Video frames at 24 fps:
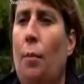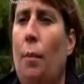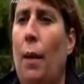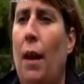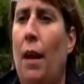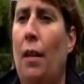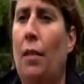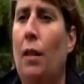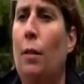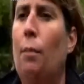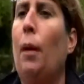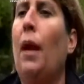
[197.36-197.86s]

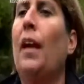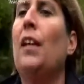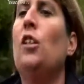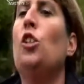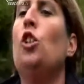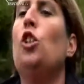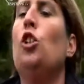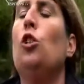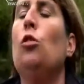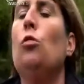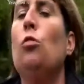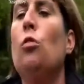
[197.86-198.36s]
about the
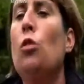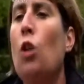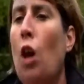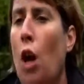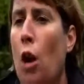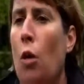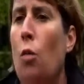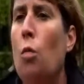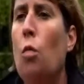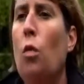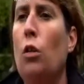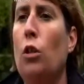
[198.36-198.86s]
place, you
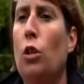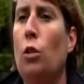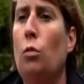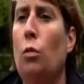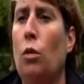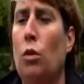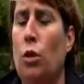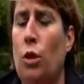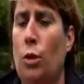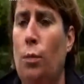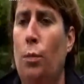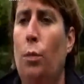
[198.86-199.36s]
know what you
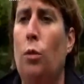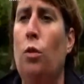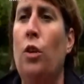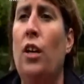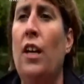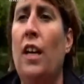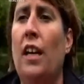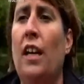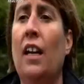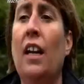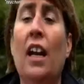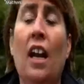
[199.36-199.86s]
want to put
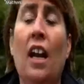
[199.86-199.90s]
in